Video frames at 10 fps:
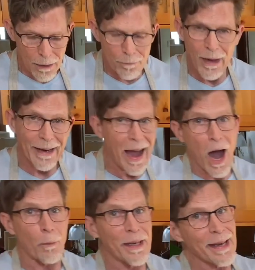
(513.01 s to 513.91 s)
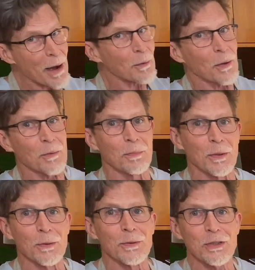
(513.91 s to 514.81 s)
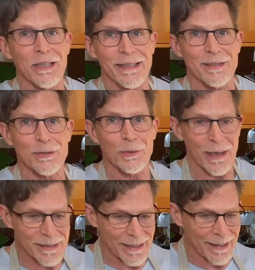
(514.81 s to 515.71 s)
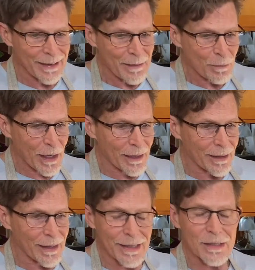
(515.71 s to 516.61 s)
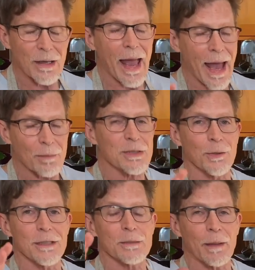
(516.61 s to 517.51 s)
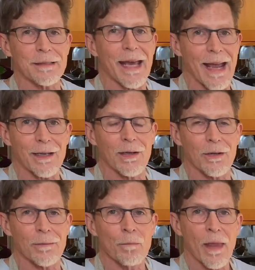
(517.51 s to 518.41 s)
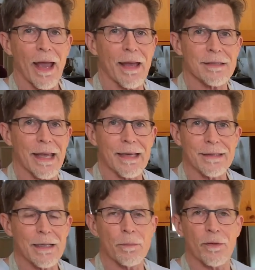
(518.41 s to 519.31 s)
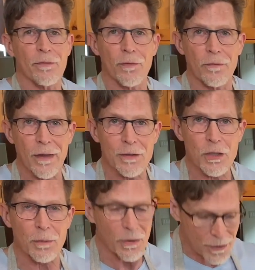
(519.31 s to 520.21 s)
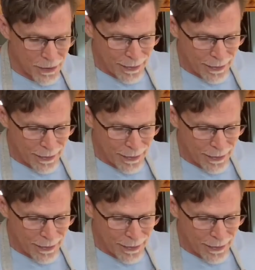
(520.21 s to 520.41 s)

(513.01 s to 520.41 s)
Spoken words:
an habanero blue cheese dressing that is absolutely spectacular as a dip for vegetables.